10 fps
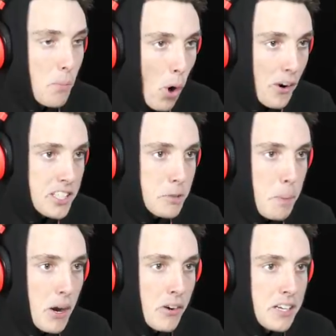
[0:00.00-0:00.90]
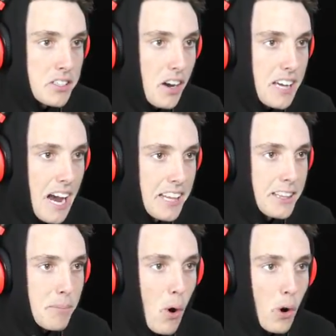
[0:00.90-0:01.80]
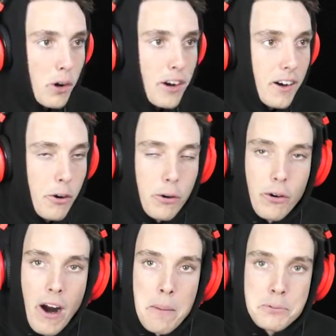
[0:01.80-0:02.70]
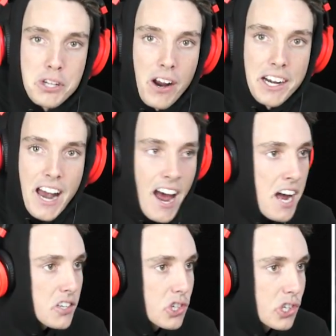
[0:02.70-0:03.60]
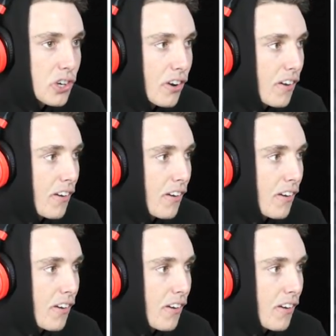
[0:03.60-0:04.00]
the more experience I get, the more crabs I can hatch.